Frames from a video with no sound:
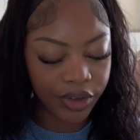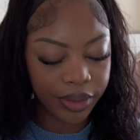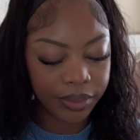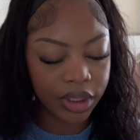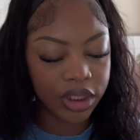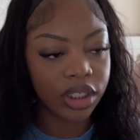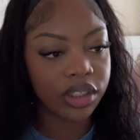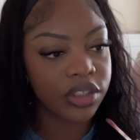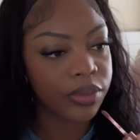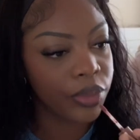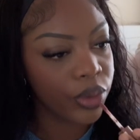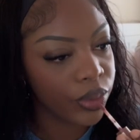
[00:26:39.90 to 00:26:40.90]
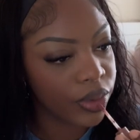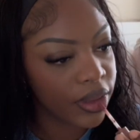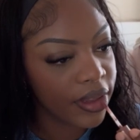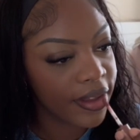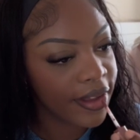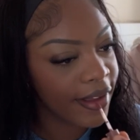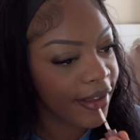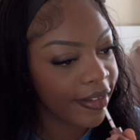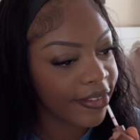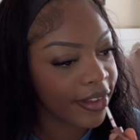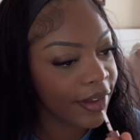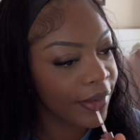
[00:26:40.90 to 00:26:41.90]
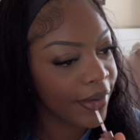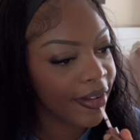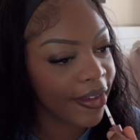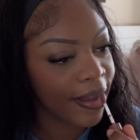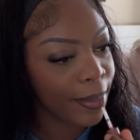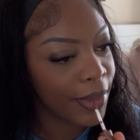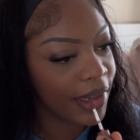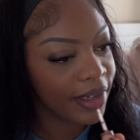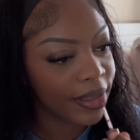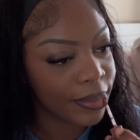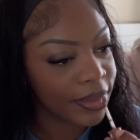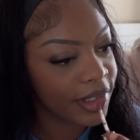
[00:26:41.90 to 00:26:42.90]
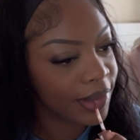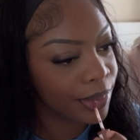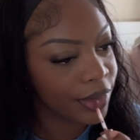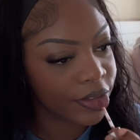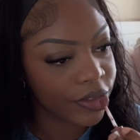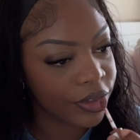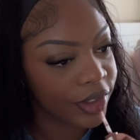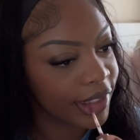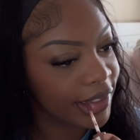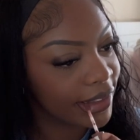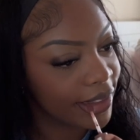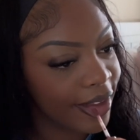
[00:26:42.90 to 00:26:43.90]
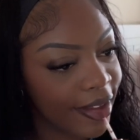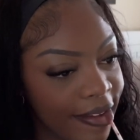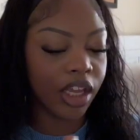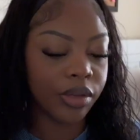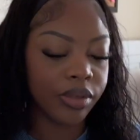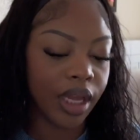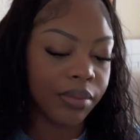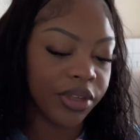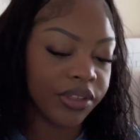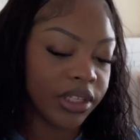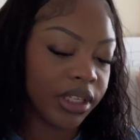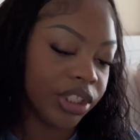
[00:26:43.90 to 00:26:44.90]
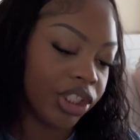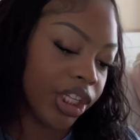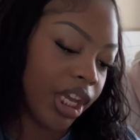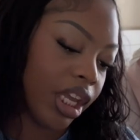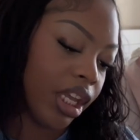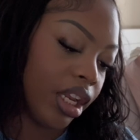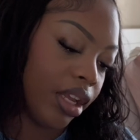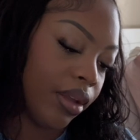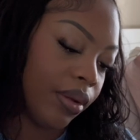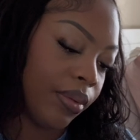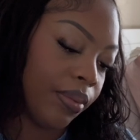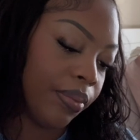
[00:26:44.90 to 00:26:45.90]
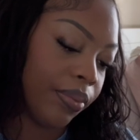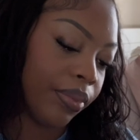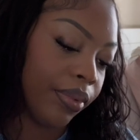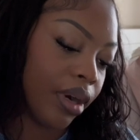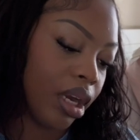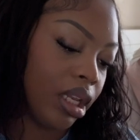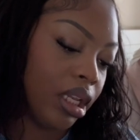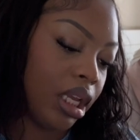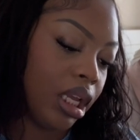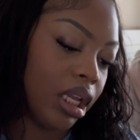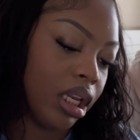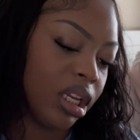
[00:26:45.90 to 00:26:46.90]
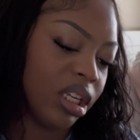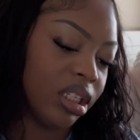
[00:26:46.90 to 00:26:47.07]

much smooth because I already have my lips moisturized. I'm using the shade Praline